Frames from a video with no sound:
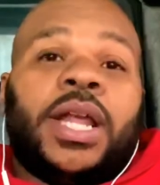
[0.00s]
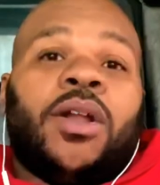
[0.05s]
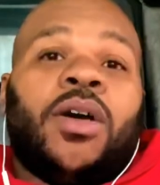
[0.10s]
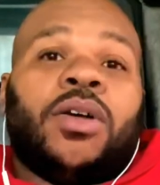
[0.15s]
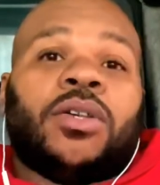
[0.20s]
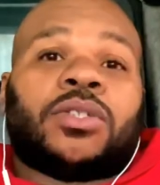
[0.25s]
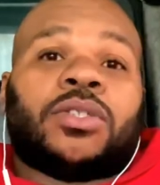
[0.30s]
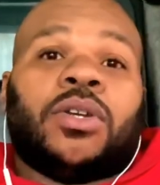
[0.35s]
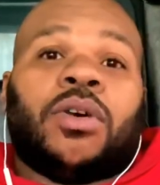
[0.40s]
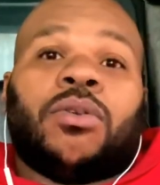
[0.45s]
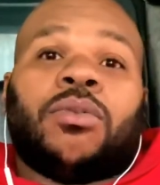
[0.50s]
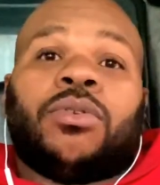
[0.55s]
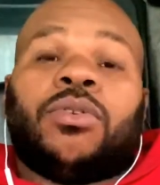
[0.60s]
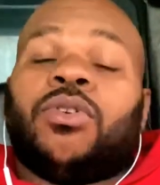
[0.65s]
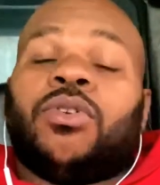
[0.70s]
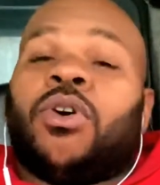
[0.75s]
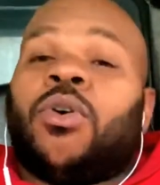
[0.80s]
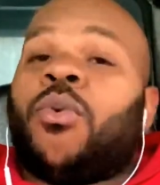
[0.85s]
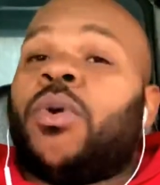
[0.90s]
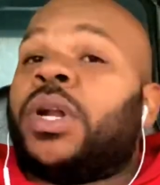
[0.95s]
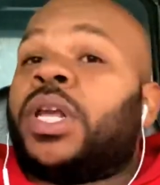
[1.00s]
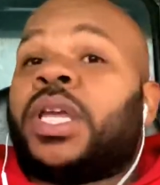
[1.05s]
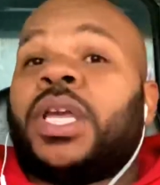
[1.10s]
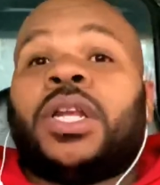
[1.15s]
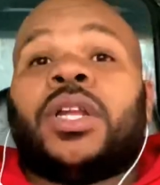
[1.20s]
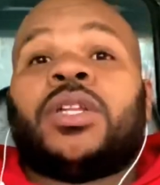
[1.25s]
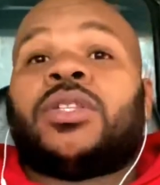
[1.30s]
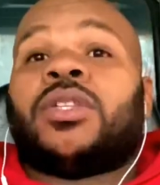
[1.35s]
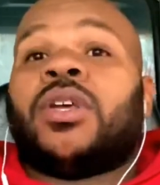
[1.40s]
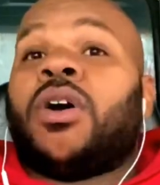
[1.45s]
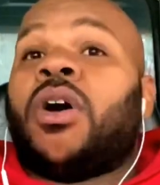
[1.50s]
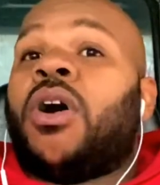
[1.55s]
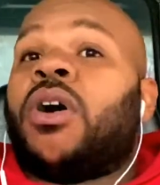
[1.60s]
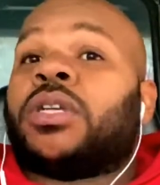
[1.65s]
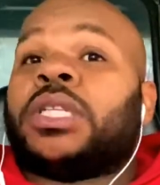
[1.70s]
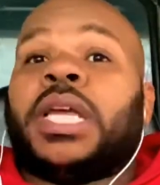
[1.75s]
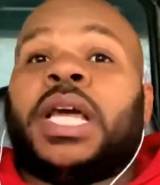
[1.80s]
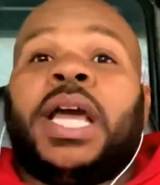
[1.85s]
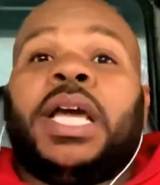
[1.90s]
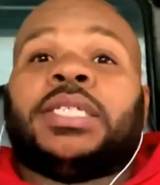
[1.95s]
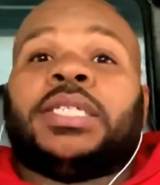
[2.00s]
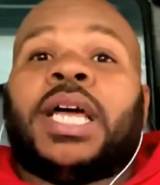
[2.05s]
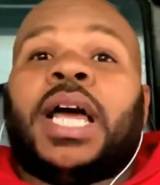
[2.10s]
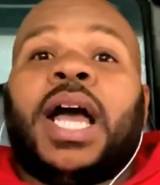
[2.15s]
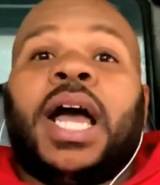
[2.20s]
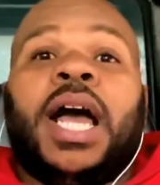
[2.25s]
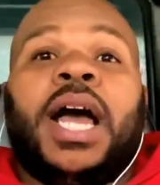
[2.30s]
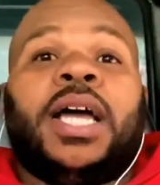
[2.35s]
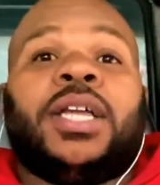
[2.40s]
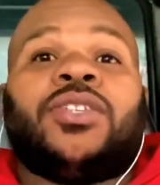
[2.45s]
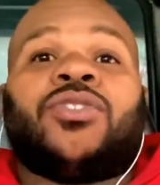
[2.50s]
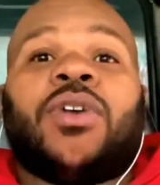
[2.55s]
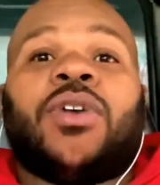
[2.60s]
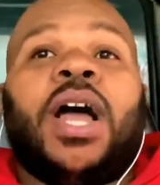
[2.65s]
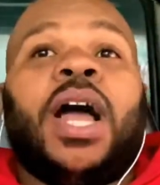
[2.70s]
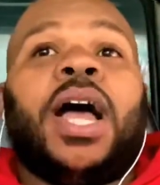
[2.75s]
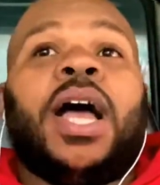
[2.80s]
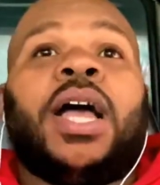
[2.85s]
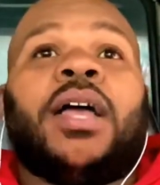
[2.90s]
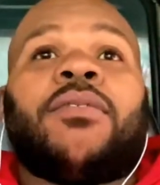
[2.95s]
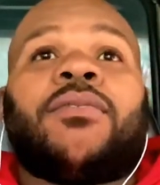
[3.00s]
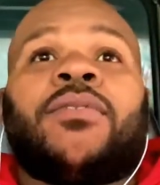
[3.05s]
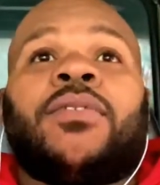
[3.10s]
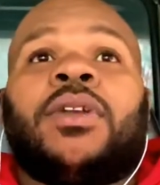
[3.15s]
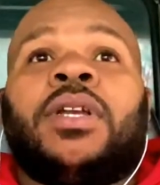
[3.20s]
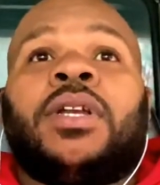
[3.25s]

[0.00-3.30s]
also. You don't want to get a dog that has a high drive